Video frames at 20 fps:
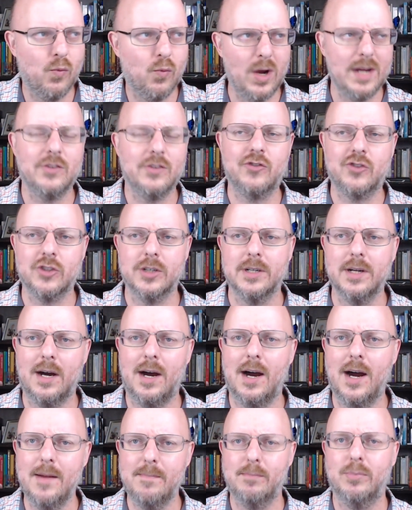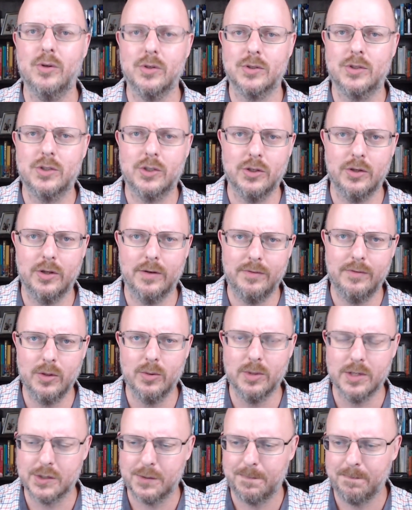question I put to the
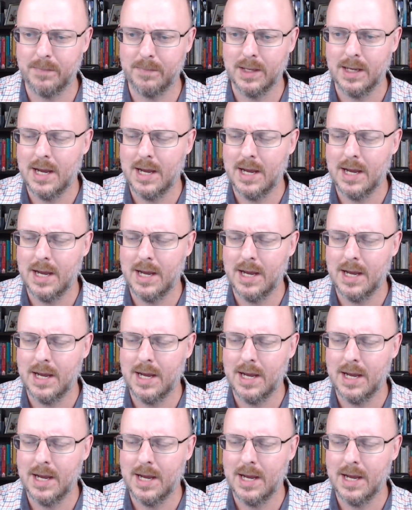viewers.